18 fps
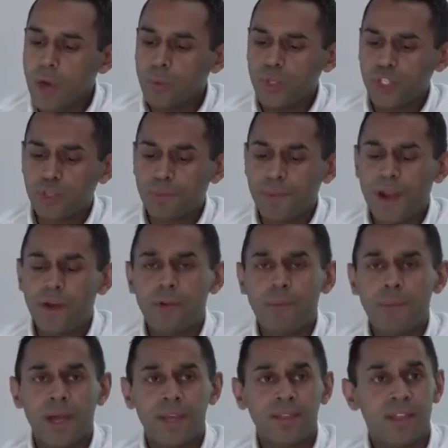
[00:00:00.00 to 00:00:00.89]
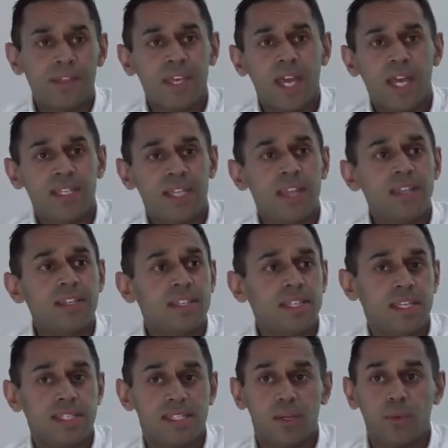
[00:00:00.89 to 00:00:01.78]
We should bear in mind that the
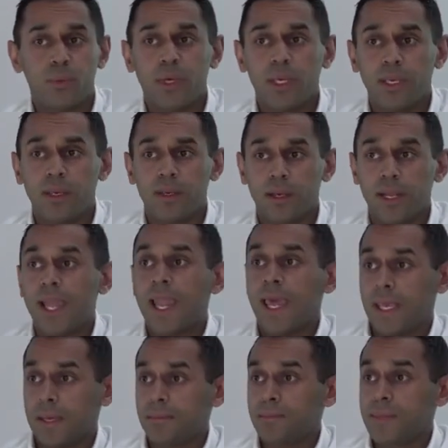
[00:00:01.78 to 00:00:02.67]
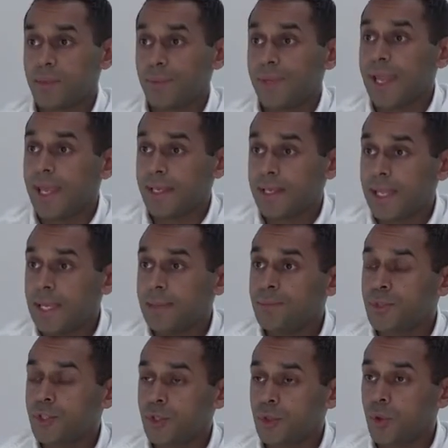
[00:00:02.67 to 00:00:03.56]
identities that we claim, that we lay
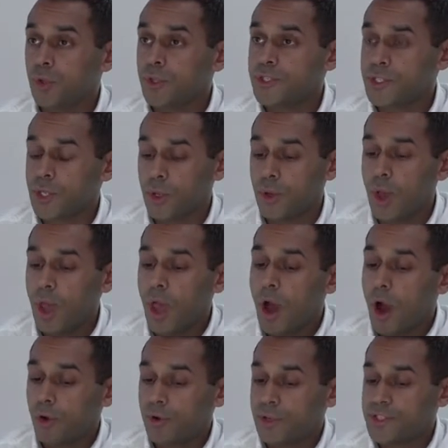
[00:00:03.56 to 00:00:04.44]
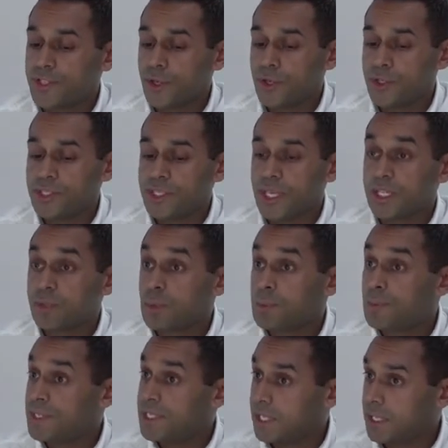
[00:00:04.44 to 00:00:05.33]
claim to, also are associated
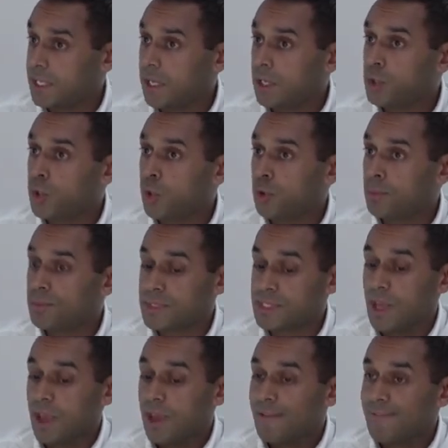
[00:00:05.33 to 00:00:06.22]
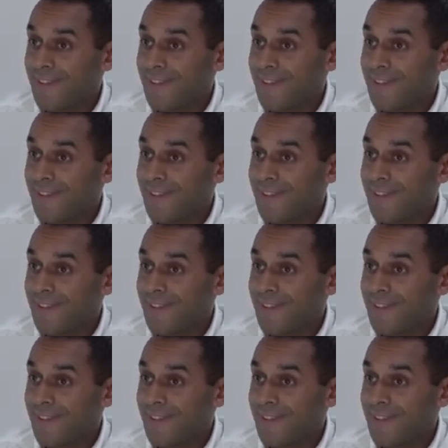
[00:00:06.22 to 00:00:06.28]
with particular norms,